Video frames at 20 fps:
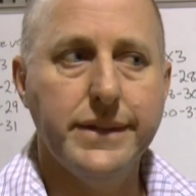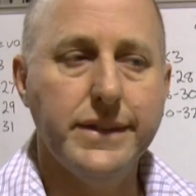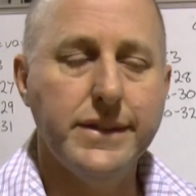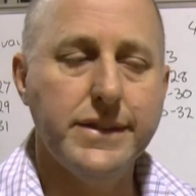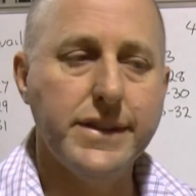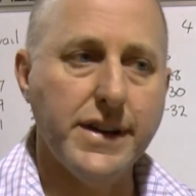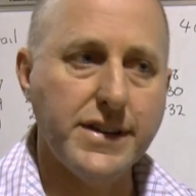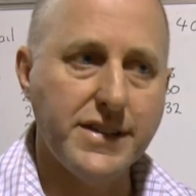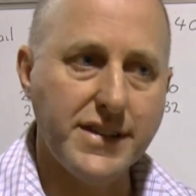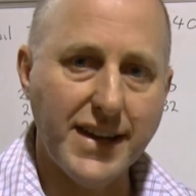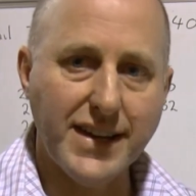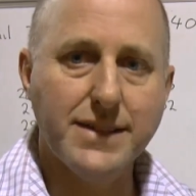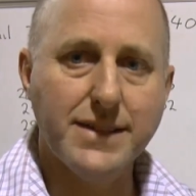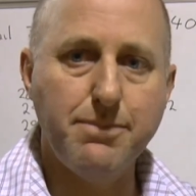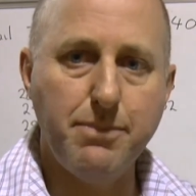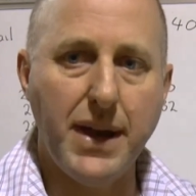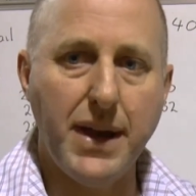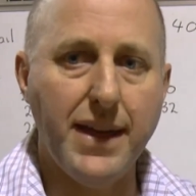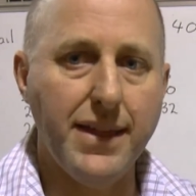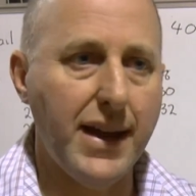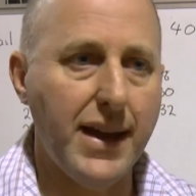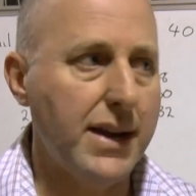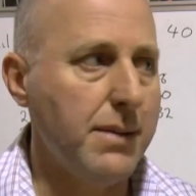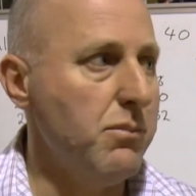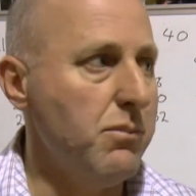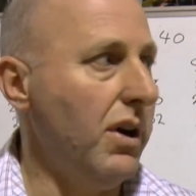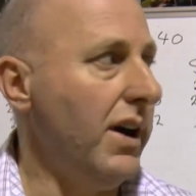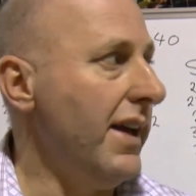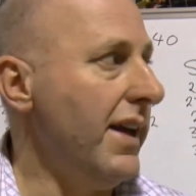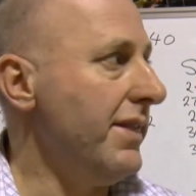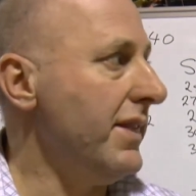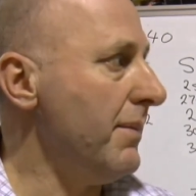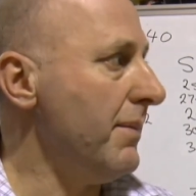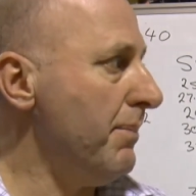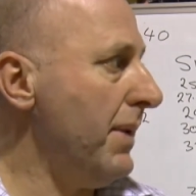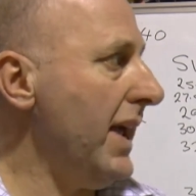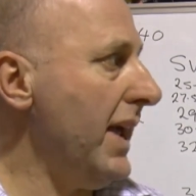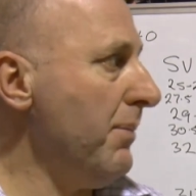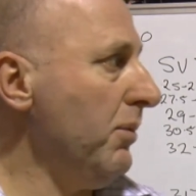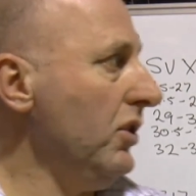So just bear that in mind. The
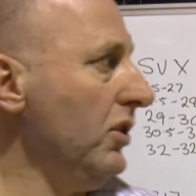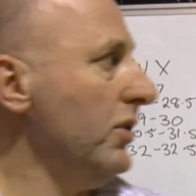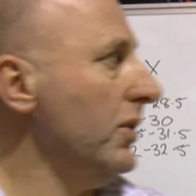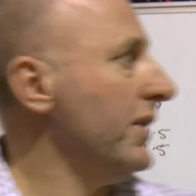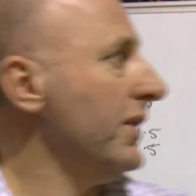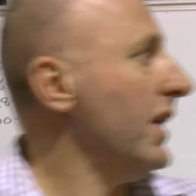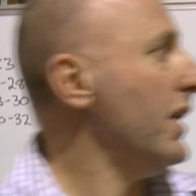people who are